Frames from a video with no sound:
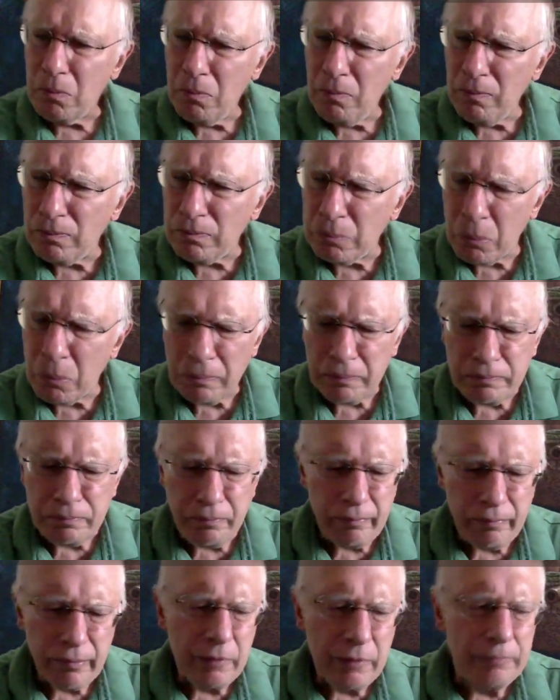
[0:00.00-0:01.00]
sectors are
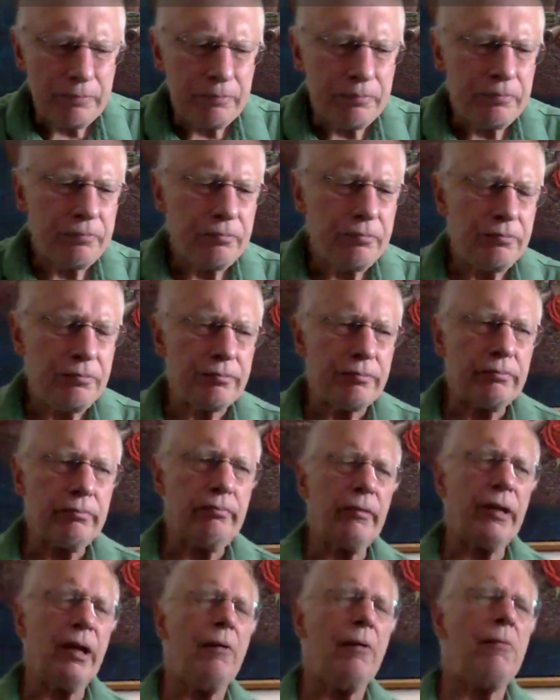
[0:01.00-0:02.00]
garnering your attention
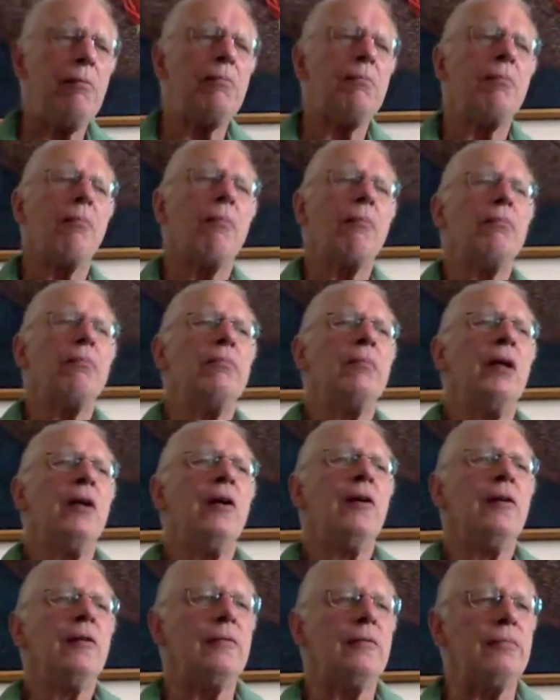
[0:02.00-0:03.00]
right now in the natural resource
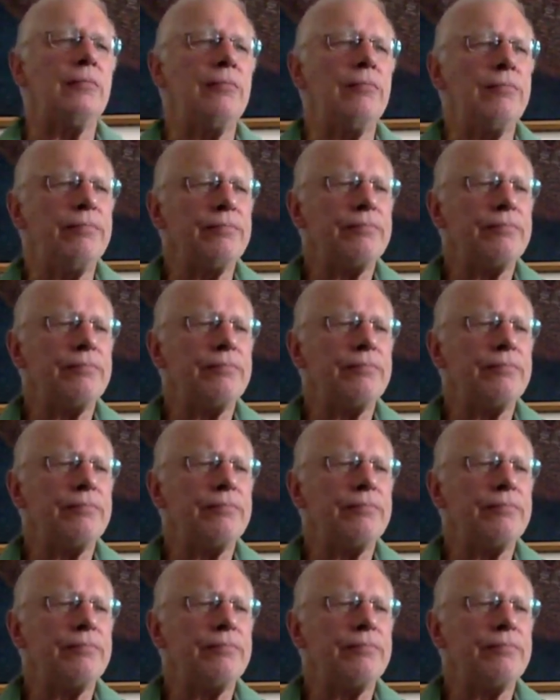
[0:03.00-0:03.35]
space?